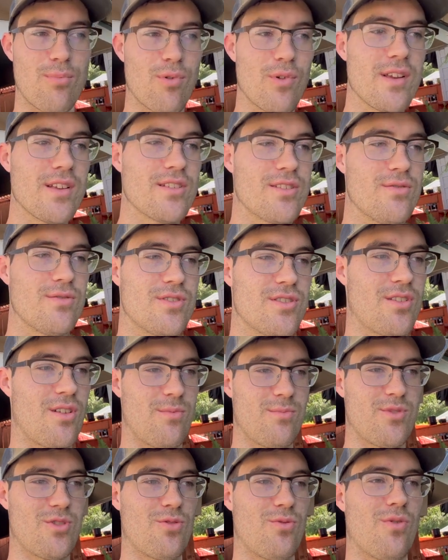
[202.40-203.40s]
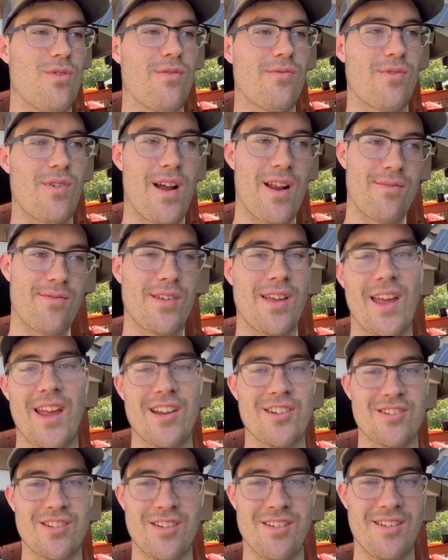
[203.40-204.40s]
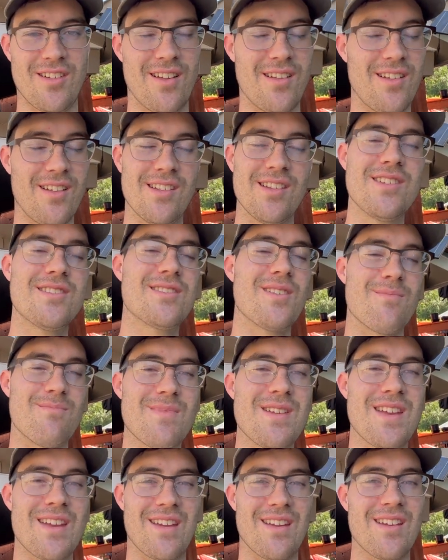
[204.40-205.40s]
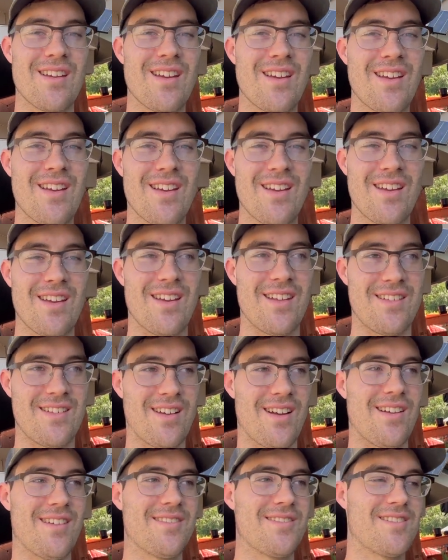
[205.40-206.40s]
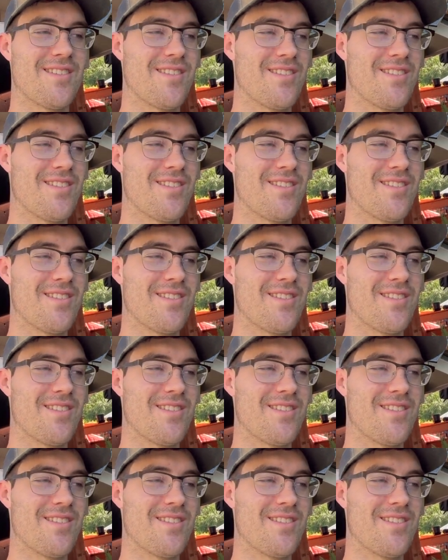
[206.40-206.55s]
brings you some sort of gratification. At least to me, it does.